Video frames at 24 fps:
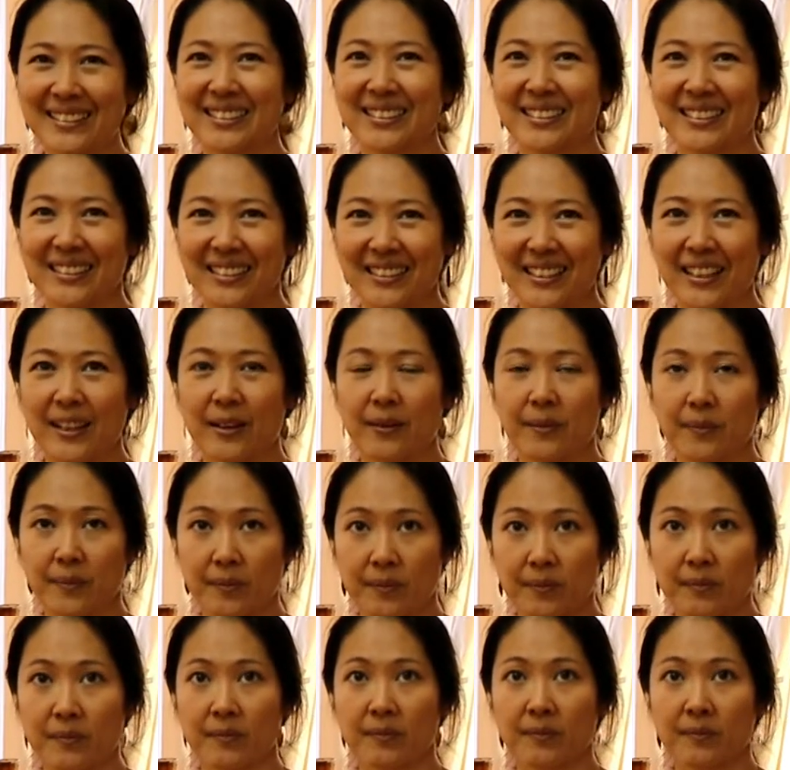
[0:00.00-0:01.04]
Yeah, I like her
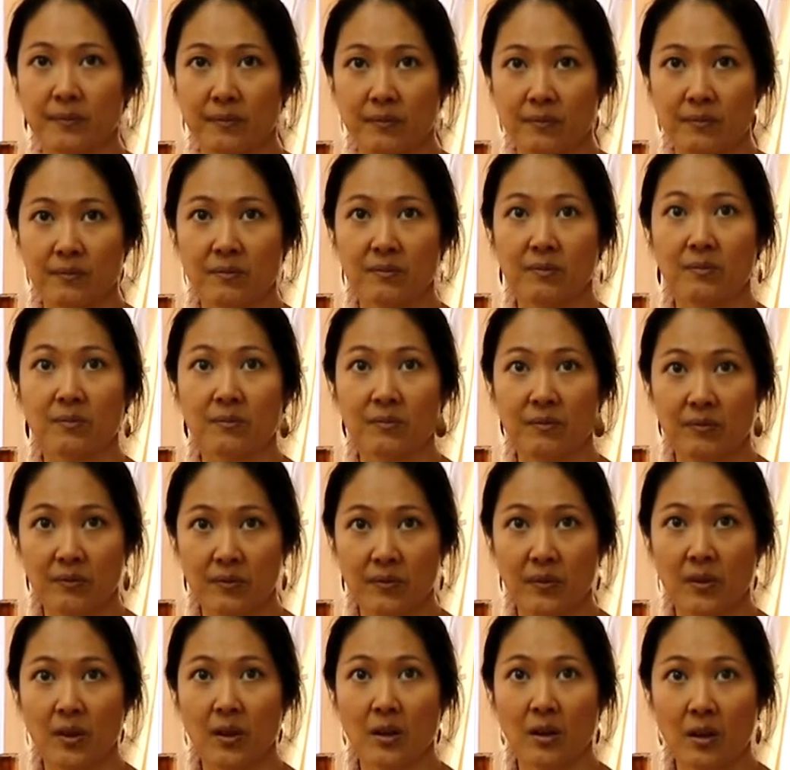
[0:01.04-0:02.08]
because she's more
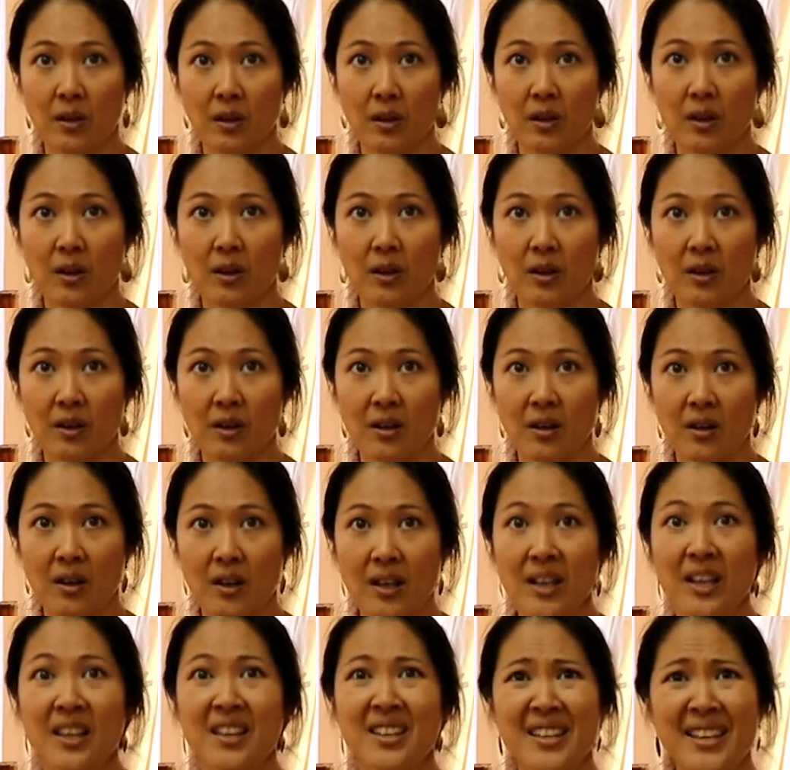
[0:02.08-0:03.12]
spiritual and she
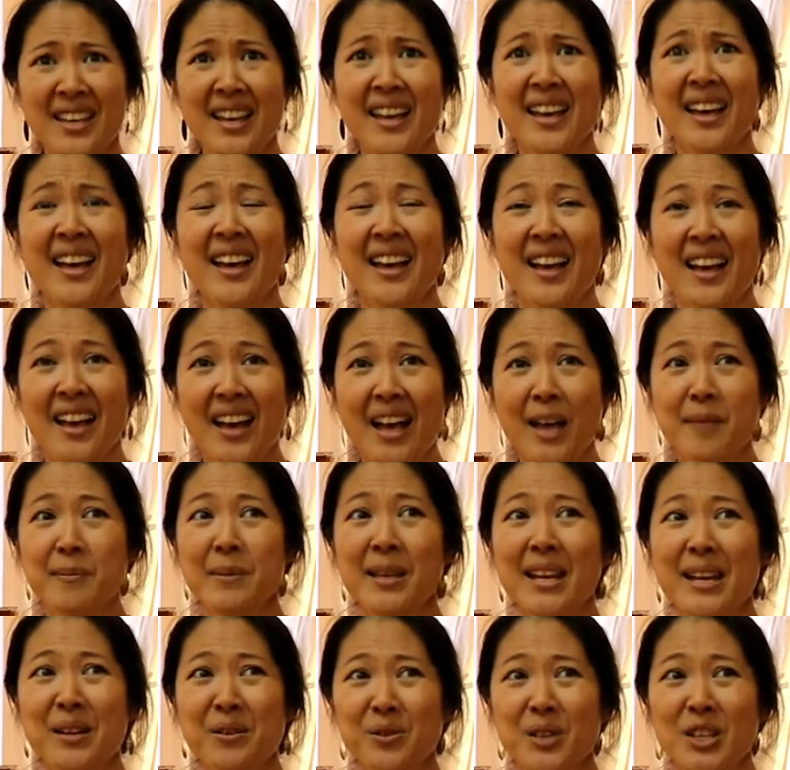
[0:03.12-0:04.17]
does yoga. I
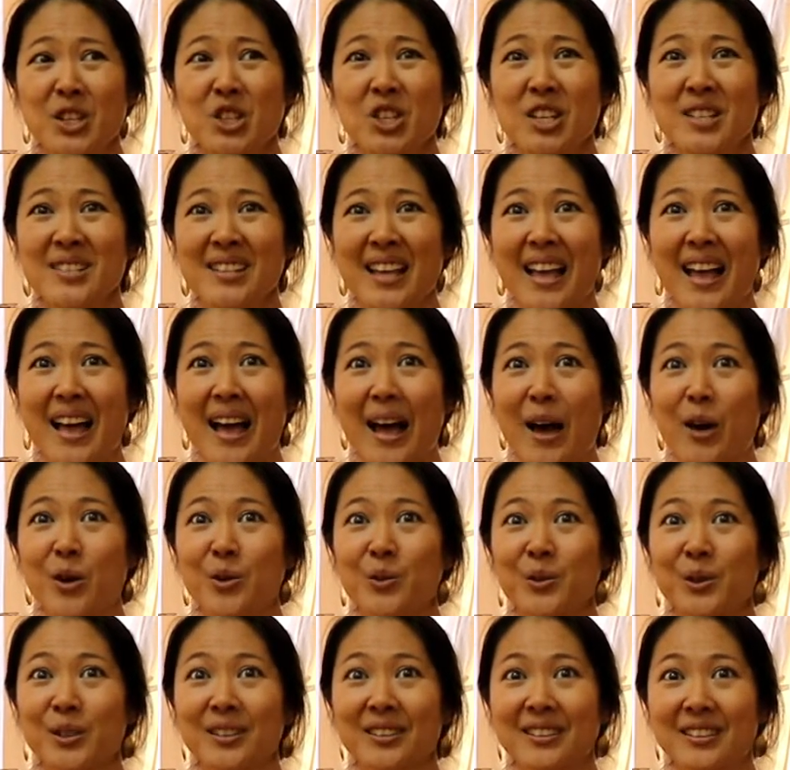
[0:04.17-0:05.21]
mean, I don't think she's
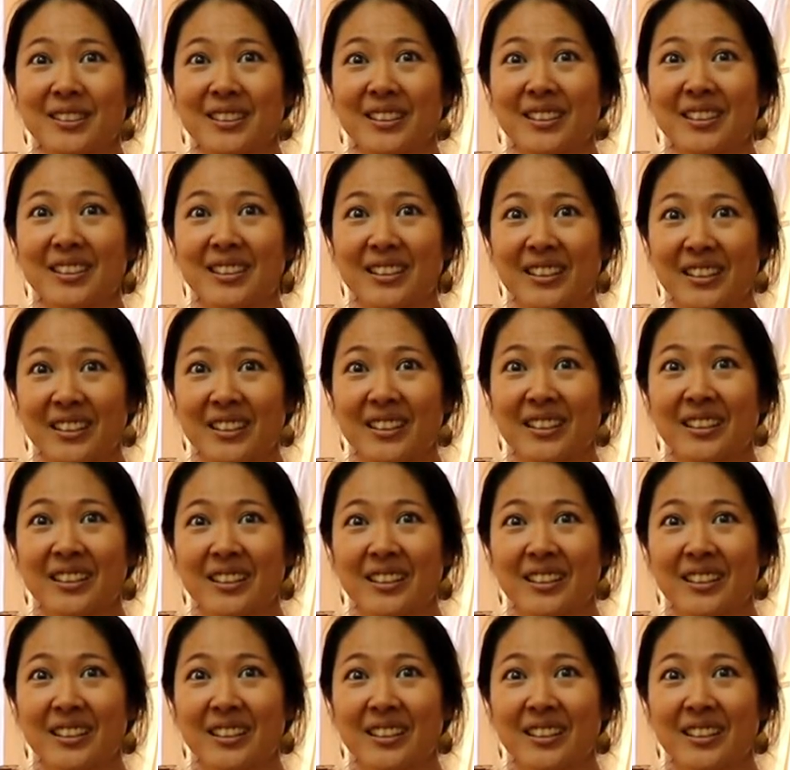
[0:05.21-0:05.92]
outwardly.